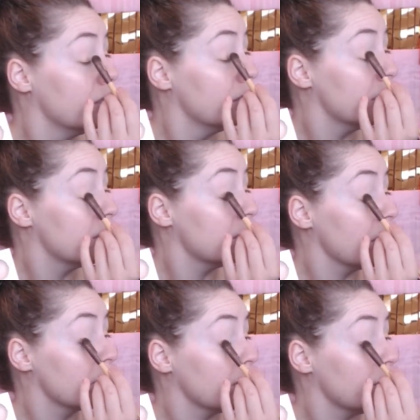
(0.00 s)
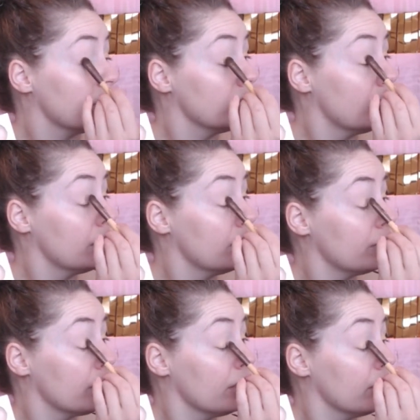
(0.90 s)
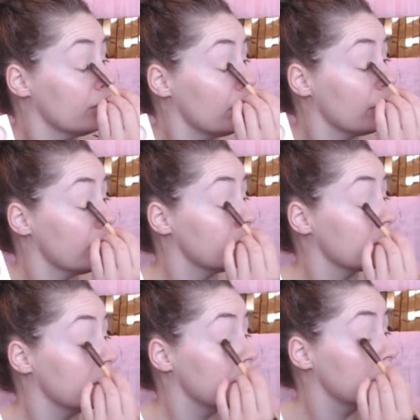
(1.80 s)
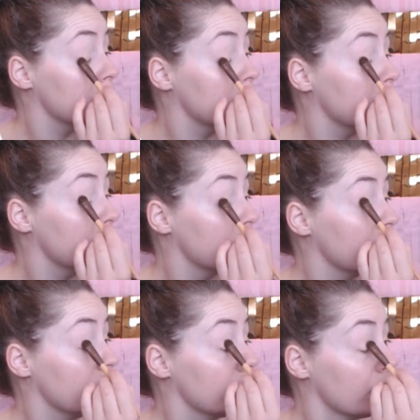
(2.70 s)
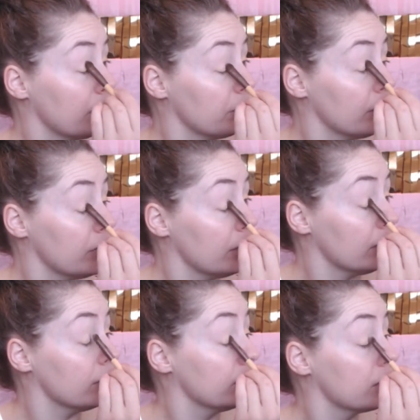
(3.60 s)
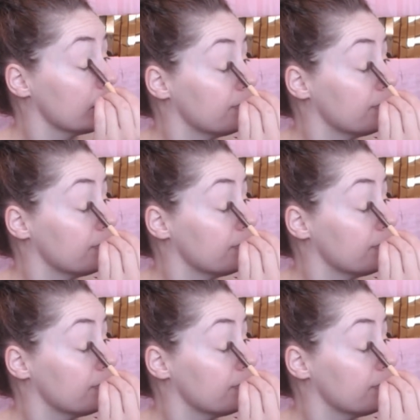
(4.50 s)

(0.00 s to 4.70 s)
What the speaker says: session with you, I usually do Green Beauty News,